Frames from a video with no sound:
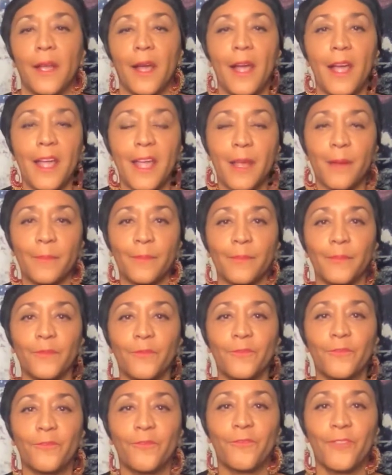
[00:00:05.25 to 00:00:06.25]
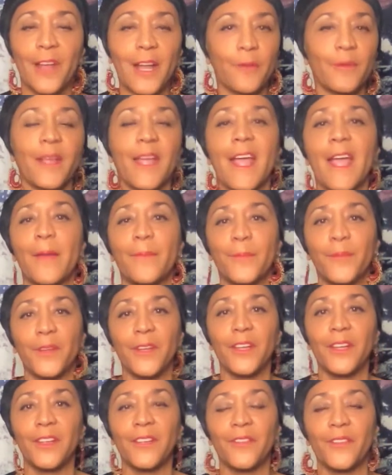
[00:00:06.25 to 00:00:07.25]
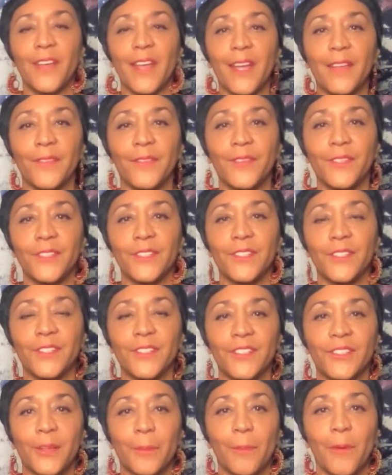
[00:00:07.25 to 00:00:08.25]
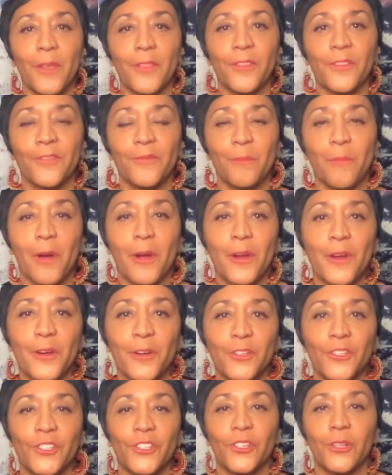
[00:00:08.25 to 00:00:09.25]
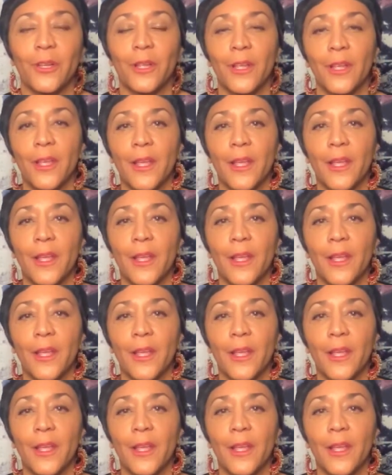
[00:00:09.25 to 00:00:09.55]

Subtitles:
I am very happy that this is the month of March.